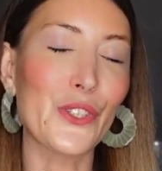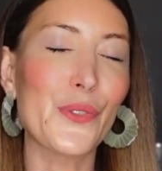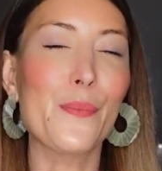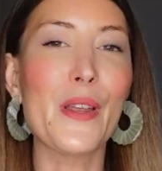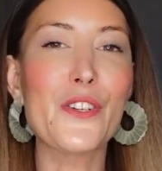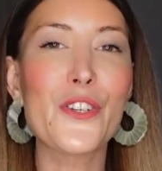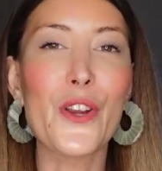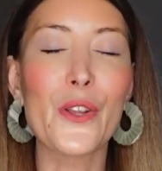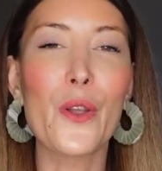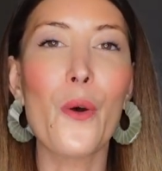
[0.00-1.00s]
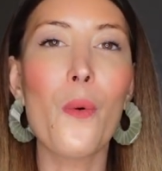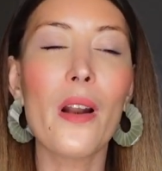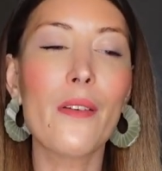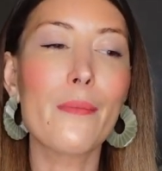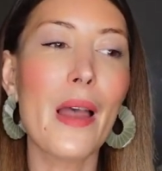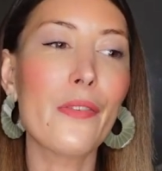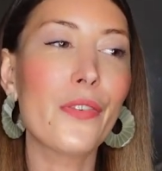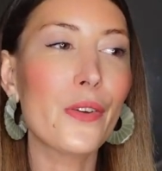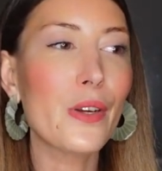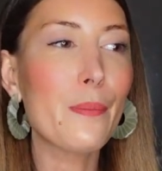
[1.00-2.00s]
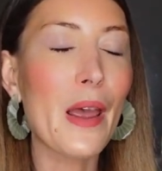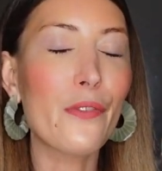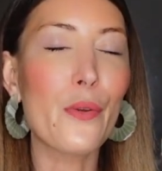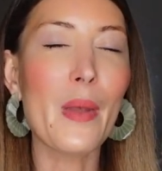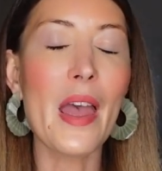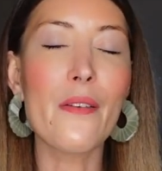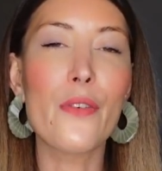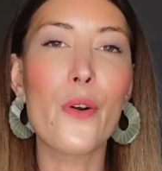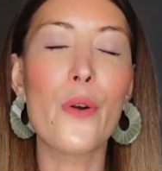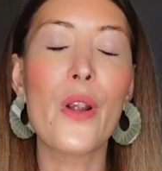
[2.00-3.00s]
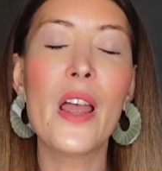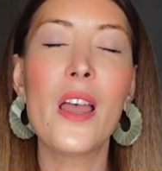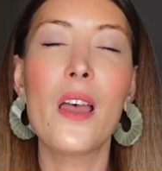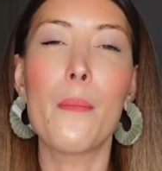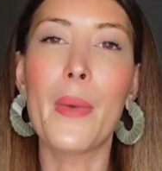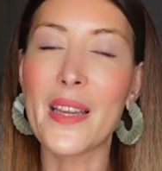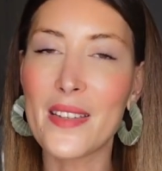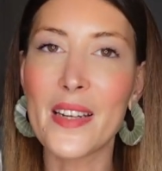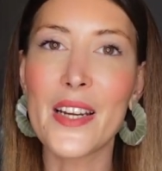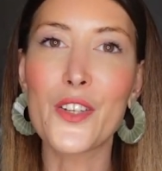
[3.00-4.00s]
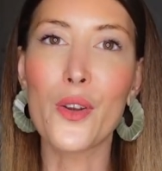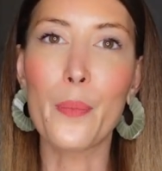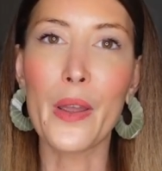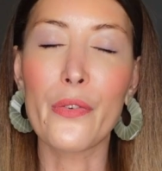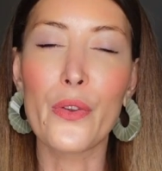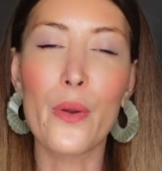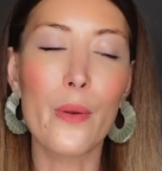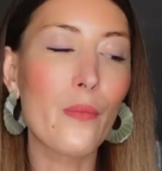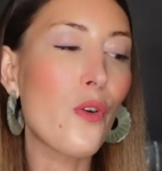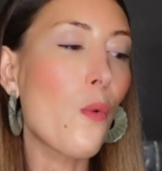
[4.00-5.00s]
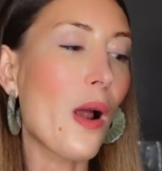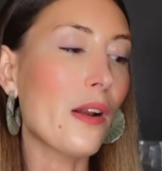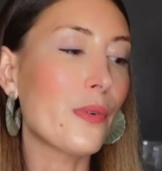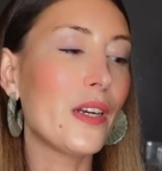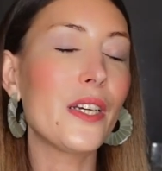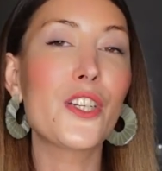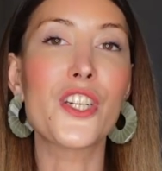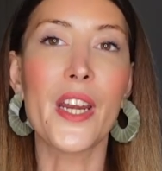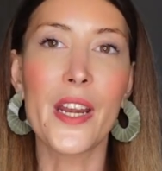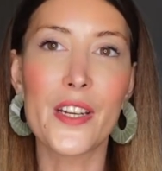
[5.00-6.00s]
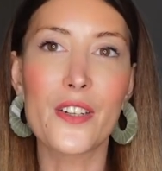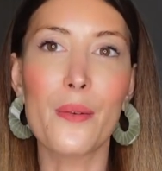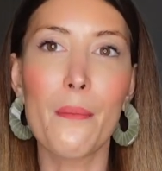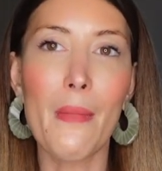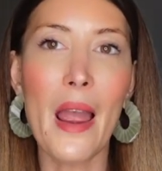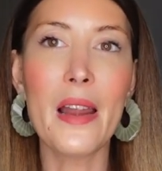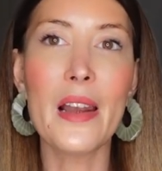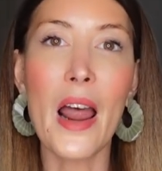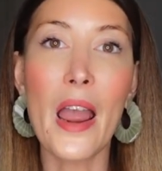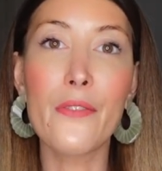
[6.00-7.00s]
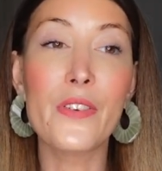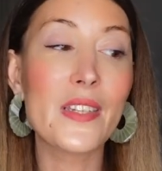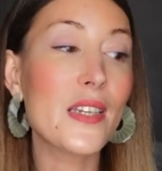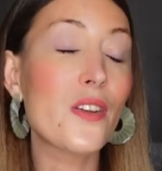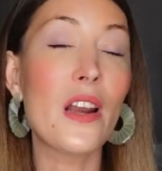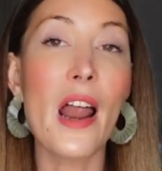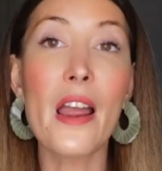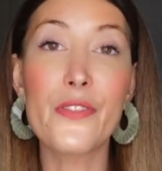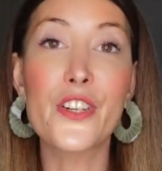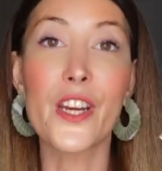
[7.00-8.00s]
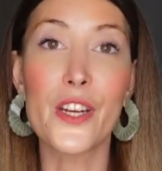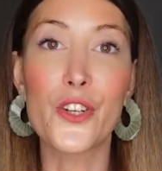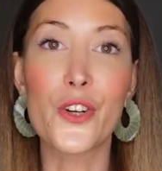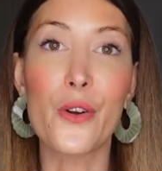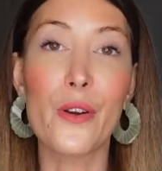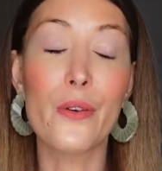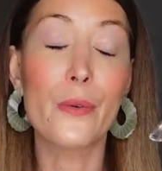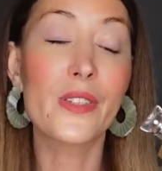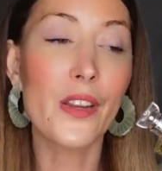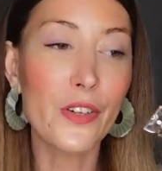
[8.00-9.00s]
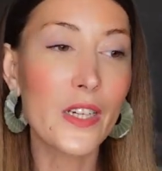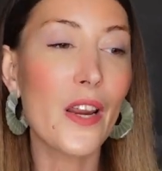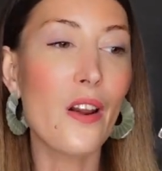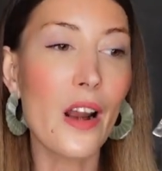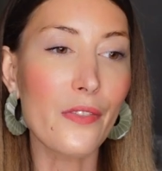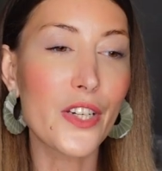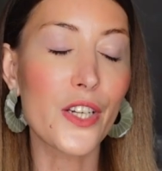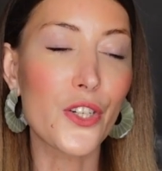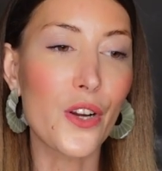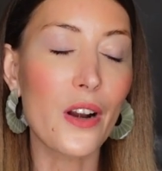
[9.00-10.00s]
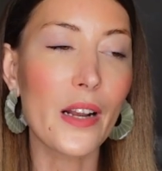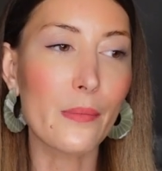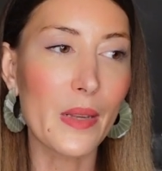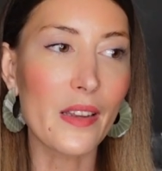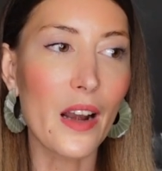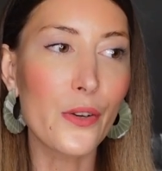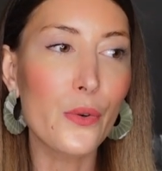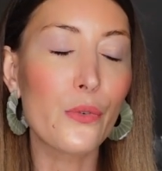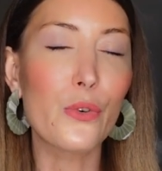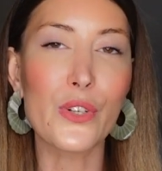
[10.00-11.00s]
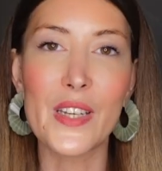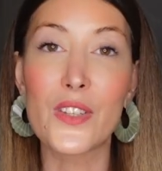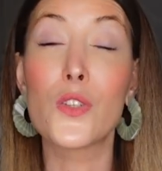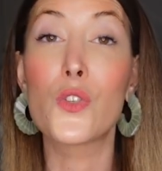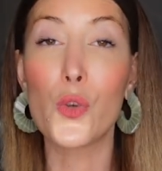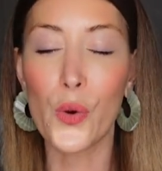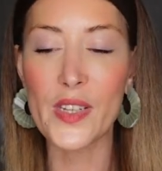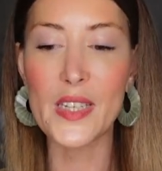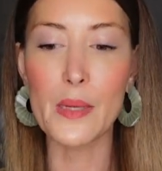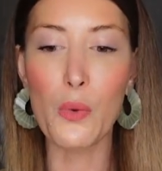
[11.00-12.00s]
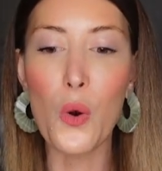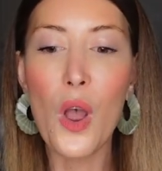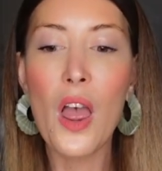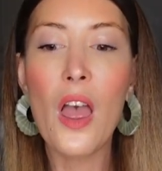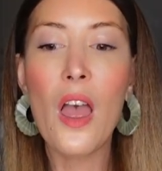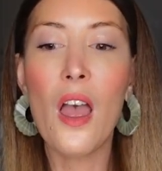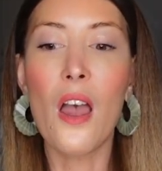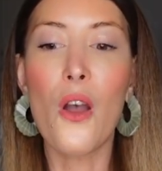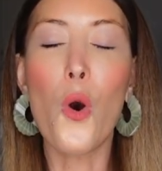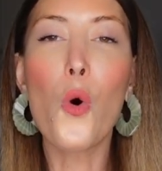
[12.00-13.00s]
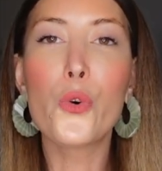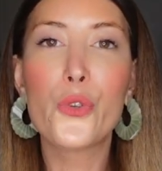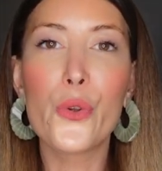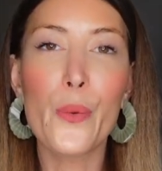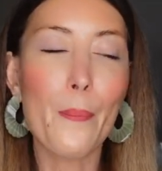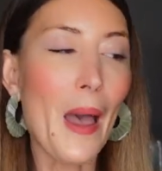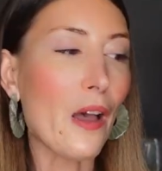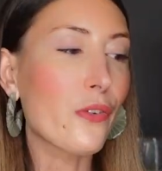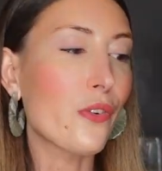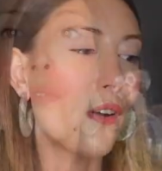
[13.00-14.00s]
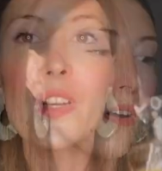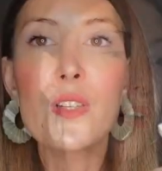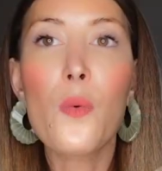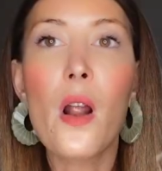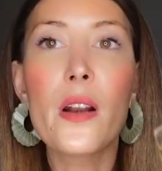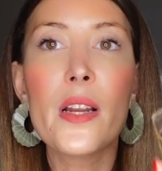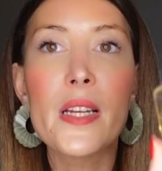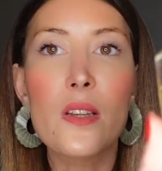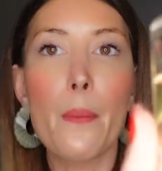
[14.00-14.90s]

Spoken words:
just mention one of my favorite perfume ever, my signature perfume, the one when it changed my life. This is a life changer, definitely a life changer, let me tell you. Of course, it's Diorissimo Eau de Parfum. This one is